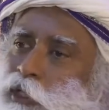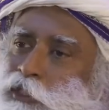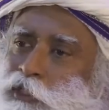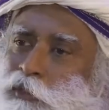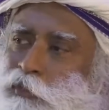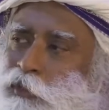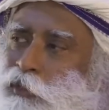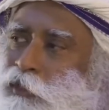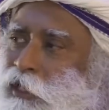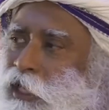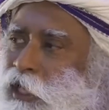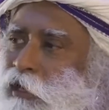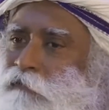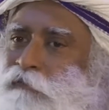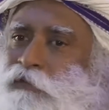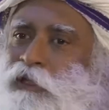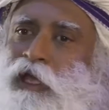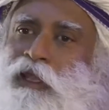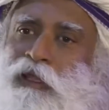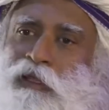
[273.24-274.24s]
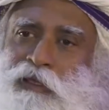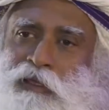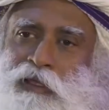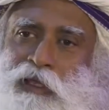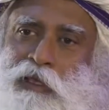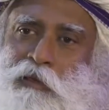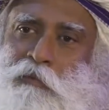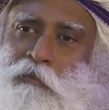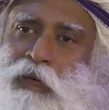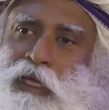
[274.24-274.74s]
possible they have done
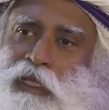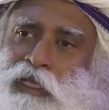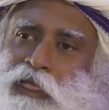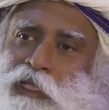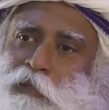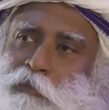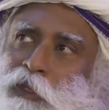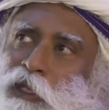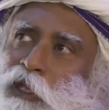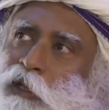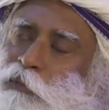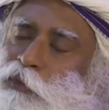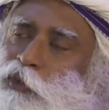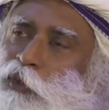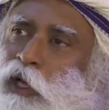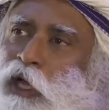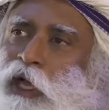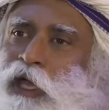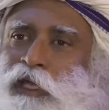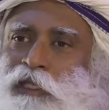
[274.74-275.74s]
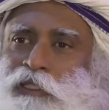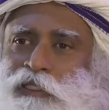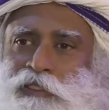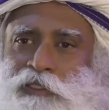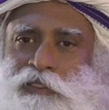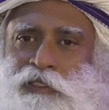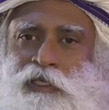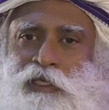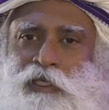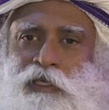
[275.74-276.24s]
by leaping up to
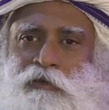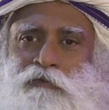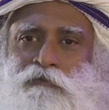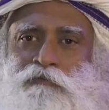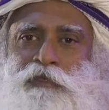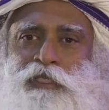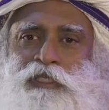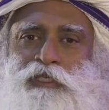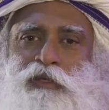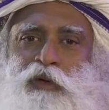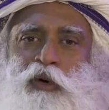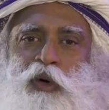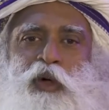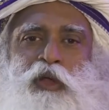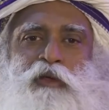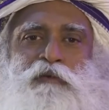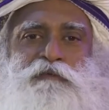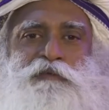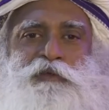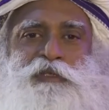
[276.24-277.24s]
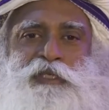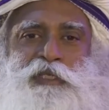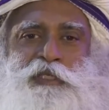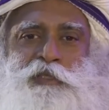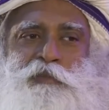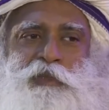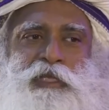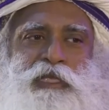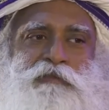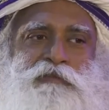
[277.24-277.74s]
heights which all
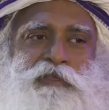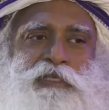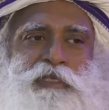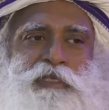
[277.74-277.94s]
physicists believe